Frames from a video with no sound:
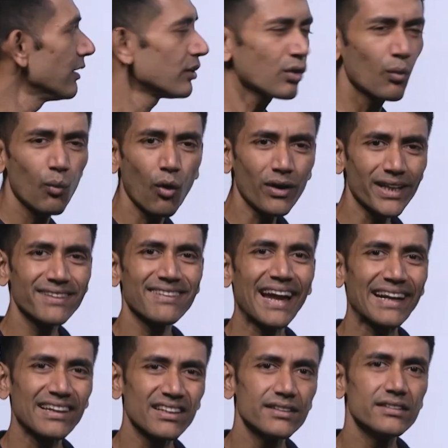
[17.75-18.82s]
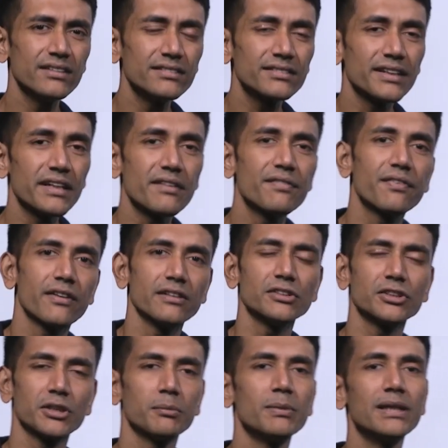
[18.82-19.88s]
So what exactly is
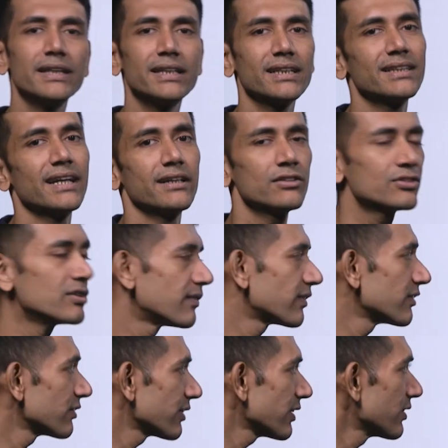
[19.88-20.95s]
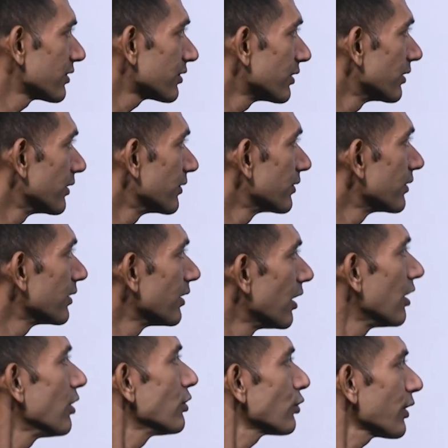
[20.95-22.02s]
differentiability? That is differentiation.
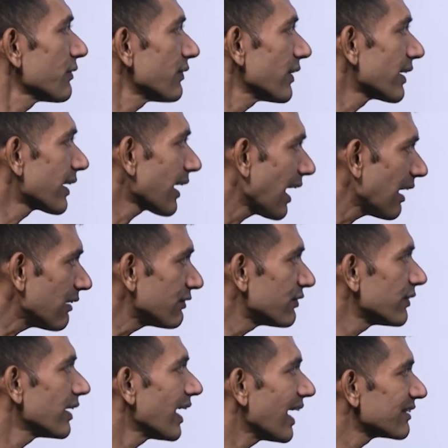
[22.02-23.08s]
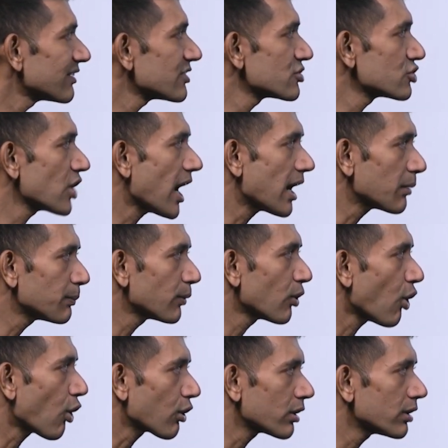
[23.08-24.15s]
So if a graph has a sharp
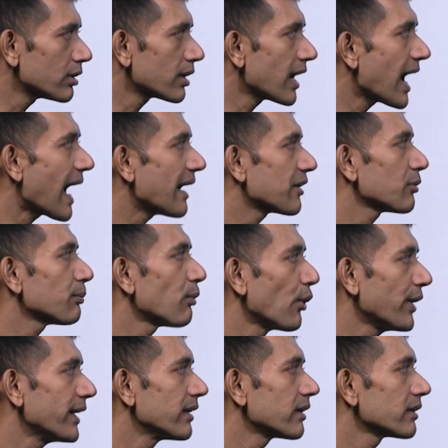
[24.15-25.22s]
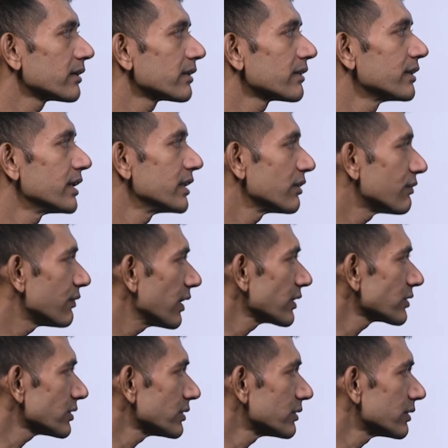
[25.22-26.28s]
corner at a point, then the
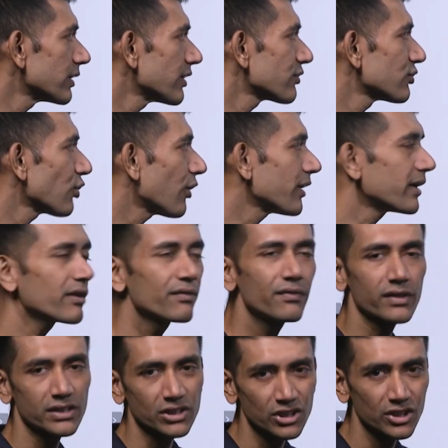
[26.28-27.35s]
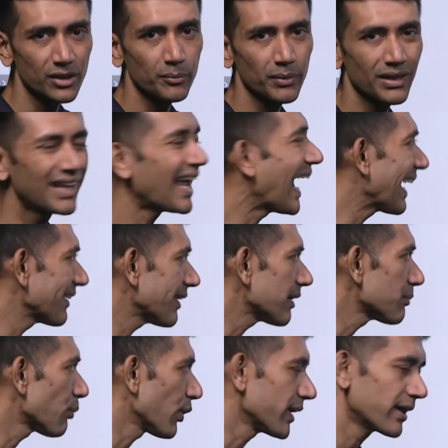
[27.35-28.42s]
function is not differentiable at that
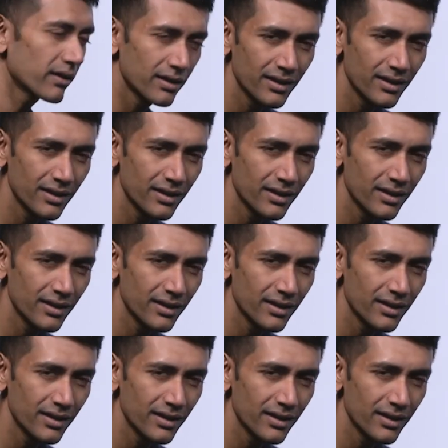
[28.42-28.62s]
point.